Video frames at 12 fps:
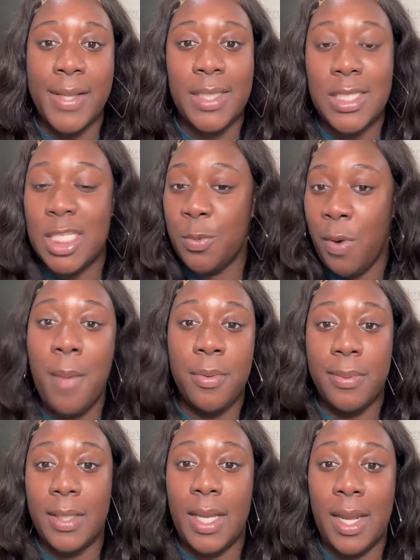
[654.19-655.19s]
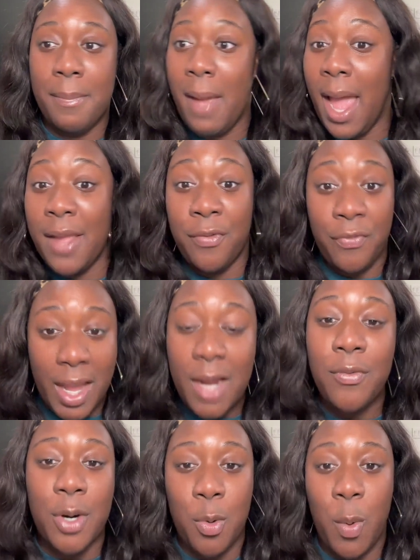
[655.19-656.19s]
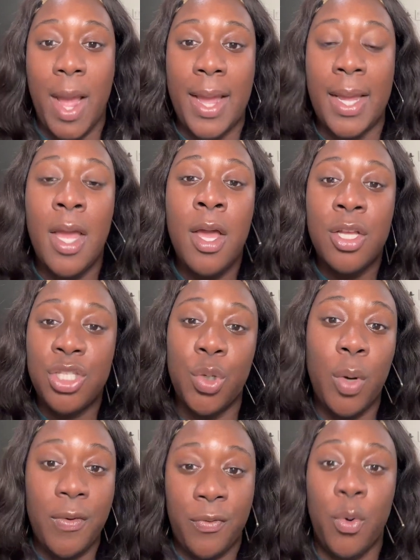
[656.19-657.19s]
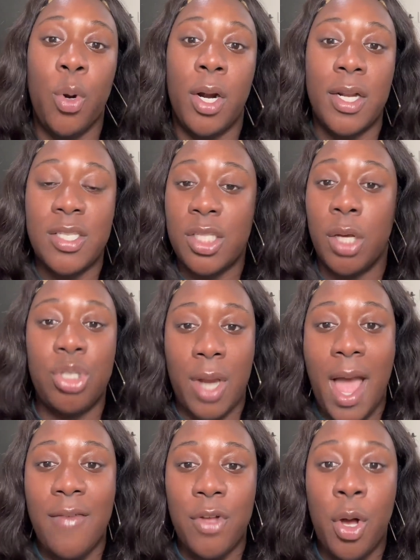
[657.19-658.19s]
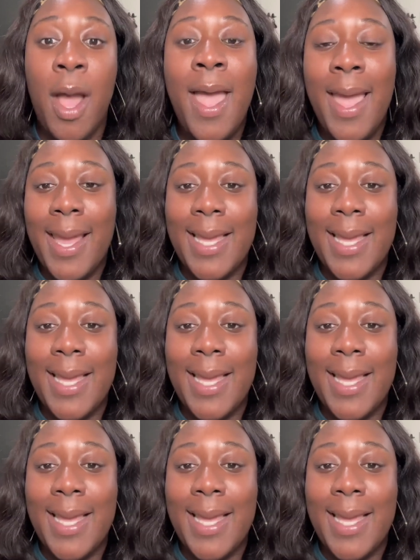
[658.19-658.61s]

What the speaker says: and this is probably my favorite way to afford slow travel,